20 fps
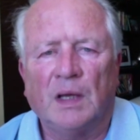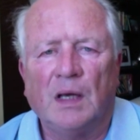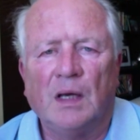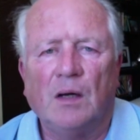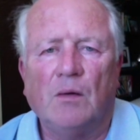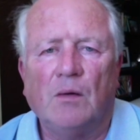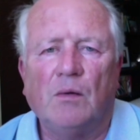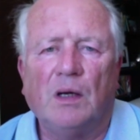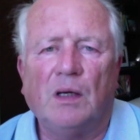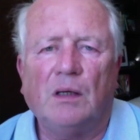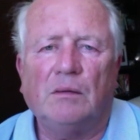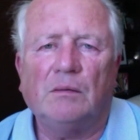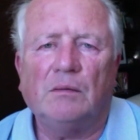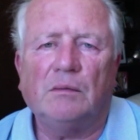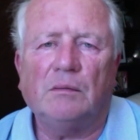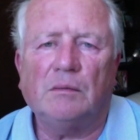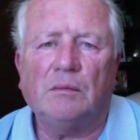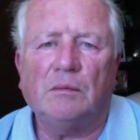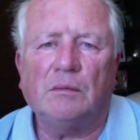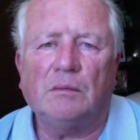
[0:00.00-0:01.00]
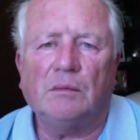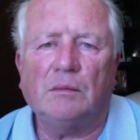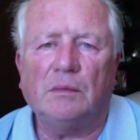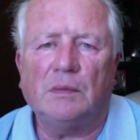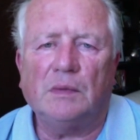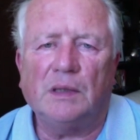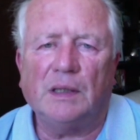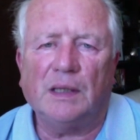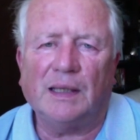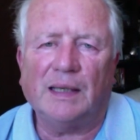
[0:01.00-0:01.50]
Well,
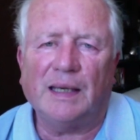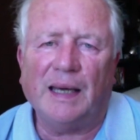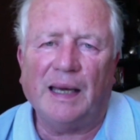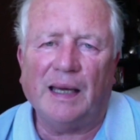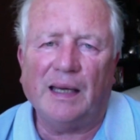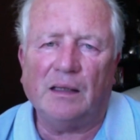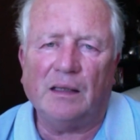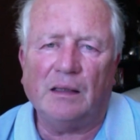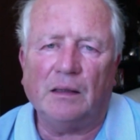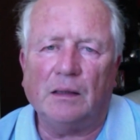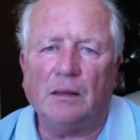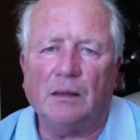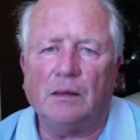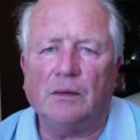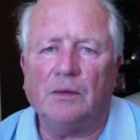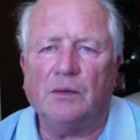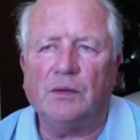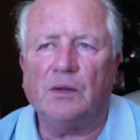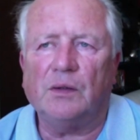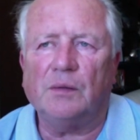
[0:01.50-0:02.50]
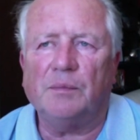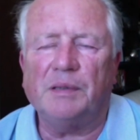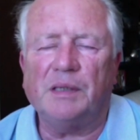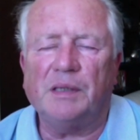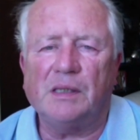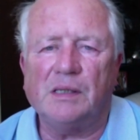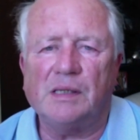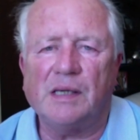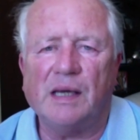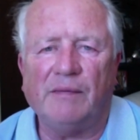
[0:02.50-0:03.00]
again, the
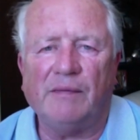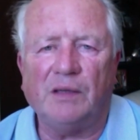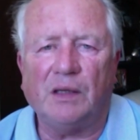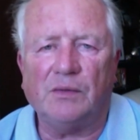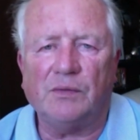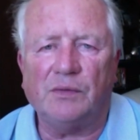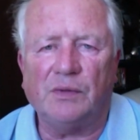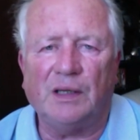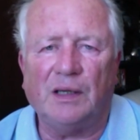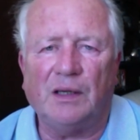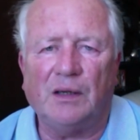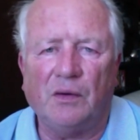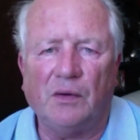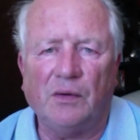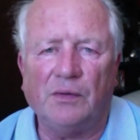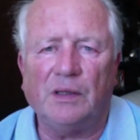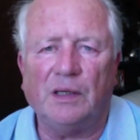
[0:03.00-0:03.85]
Europeans have not really learned the